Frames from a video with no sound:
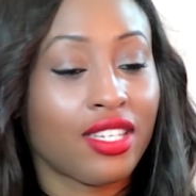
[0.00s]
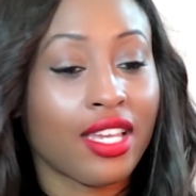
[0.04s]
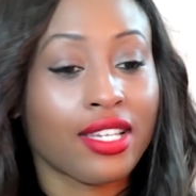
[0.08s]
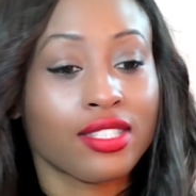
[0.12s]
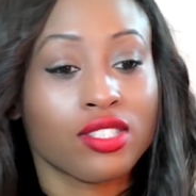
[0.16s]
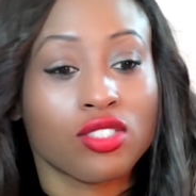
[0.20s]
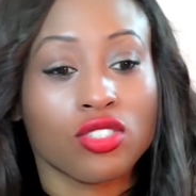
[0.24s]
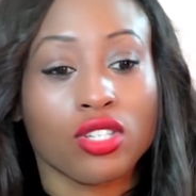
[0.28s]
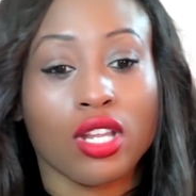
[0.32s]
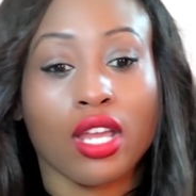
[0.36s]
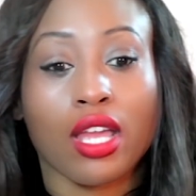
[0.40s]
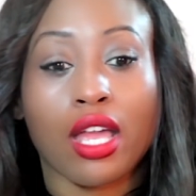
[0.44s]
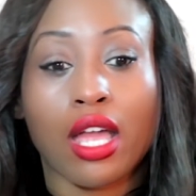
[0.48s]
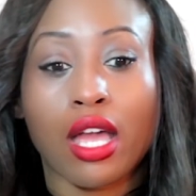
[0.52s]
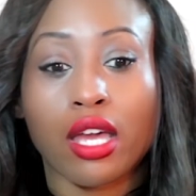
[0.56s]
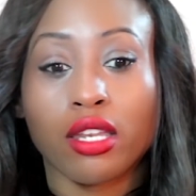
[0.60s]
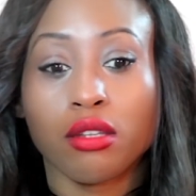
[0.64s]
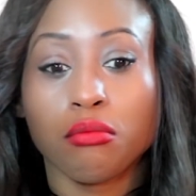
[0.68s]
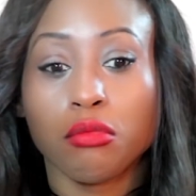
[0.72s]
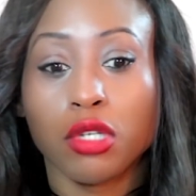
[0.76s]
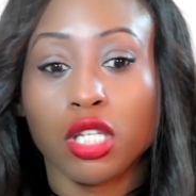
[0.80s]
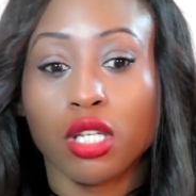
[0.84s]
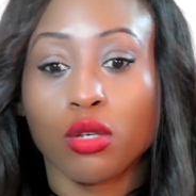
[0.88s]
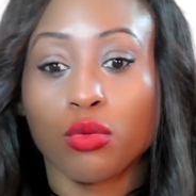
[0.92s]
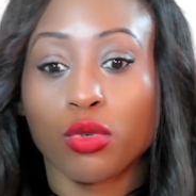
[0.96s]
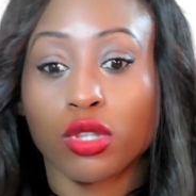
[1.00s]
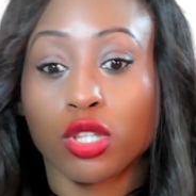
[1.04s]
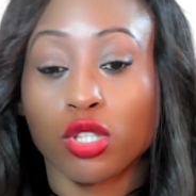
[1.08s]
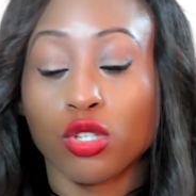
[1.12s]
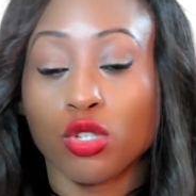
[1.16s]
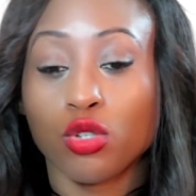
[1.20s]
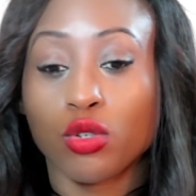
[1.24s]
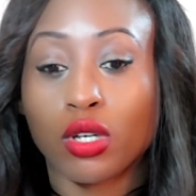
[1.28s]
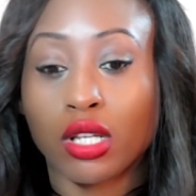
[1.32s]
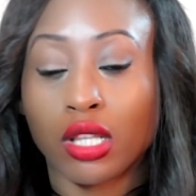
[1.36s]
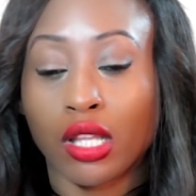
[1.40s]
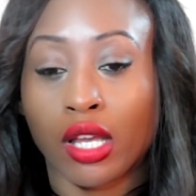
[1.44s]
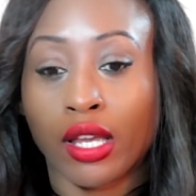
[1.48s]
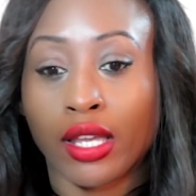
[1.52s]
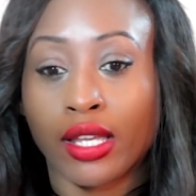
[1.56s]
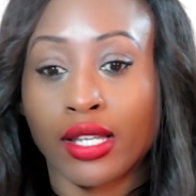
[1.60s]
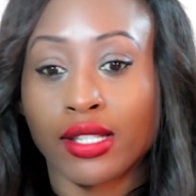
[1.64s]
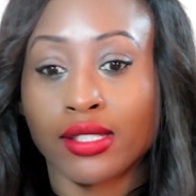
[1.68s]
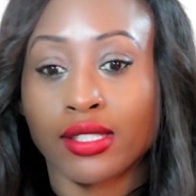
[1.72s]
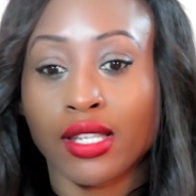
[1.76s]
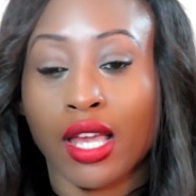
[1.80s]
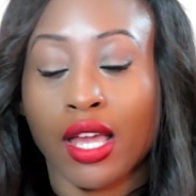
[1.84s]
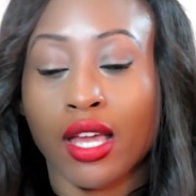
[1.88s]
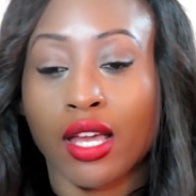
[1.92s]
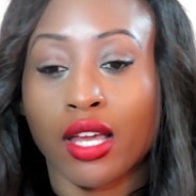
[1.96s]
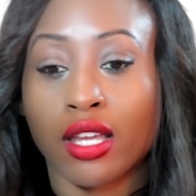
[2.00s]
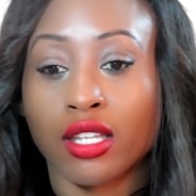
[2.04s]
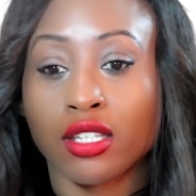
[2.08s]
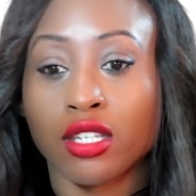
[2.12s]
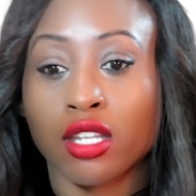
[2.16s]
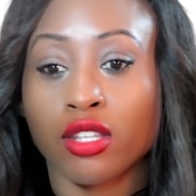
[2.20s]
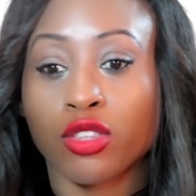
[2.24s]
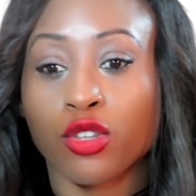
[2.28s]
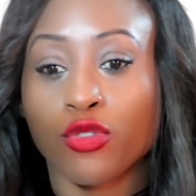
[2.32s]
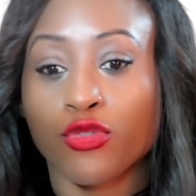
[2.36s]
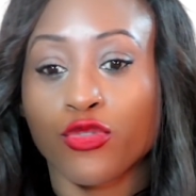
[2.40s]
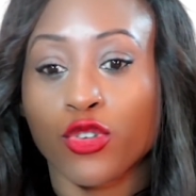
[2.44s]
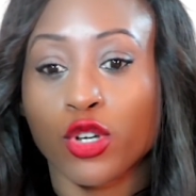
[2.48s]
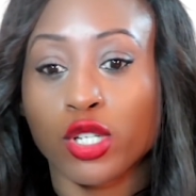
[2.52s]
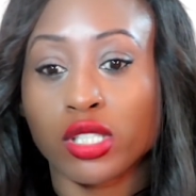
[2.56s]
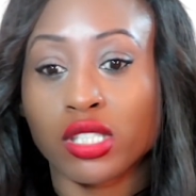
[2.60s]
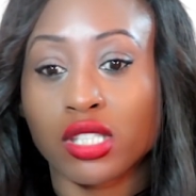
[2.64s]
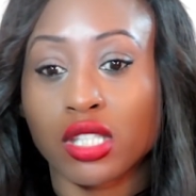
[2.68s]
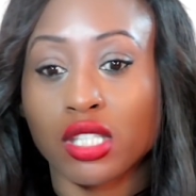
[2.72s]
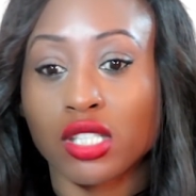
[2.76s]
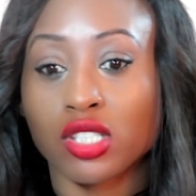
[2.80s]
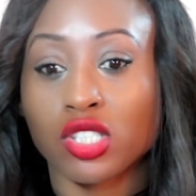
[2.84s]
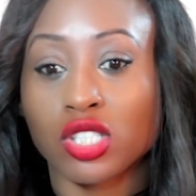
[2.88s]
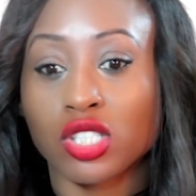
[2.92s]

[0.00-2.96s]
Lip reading: Yesterday I had a meeting with a new client, and the first